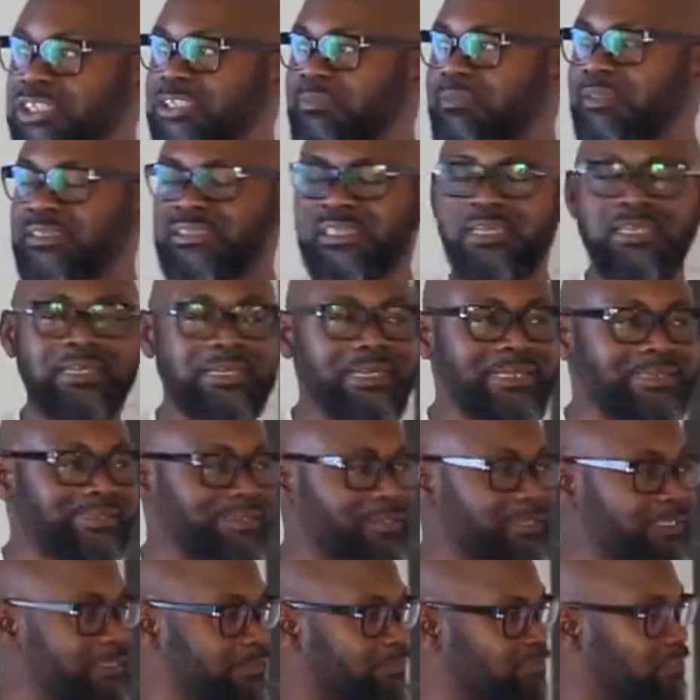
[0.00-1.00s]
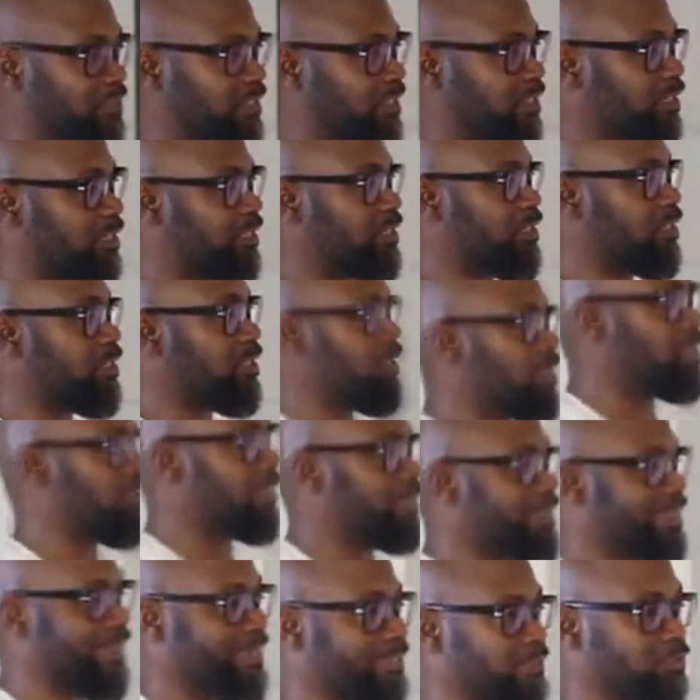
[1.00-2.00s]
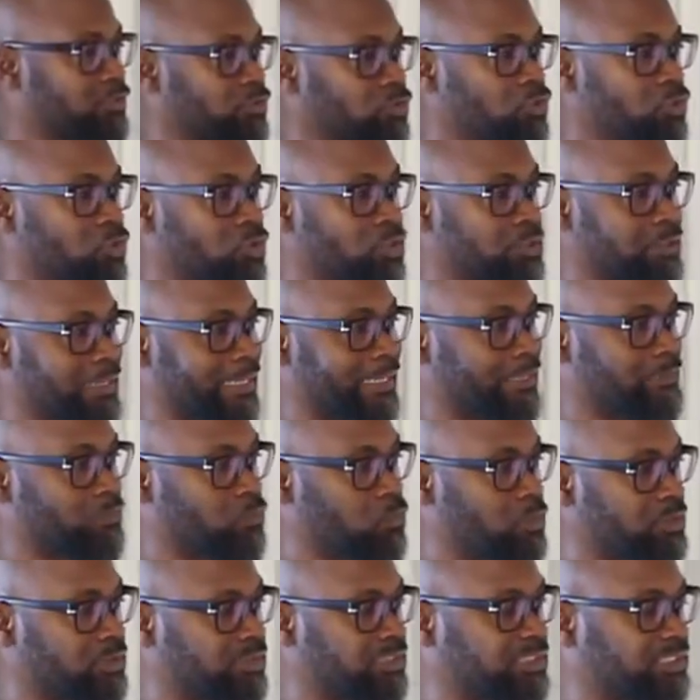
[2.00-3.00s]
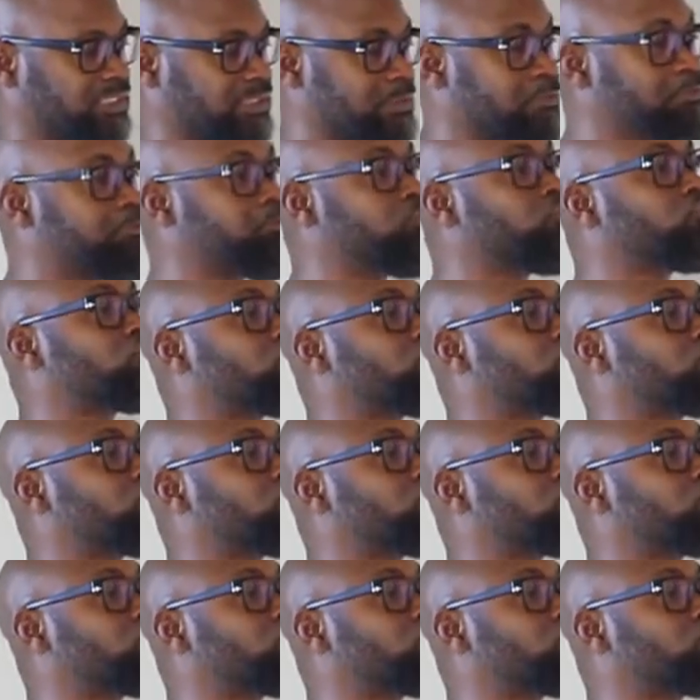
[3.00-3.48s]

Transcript: is basically iterative thinking. There is one simple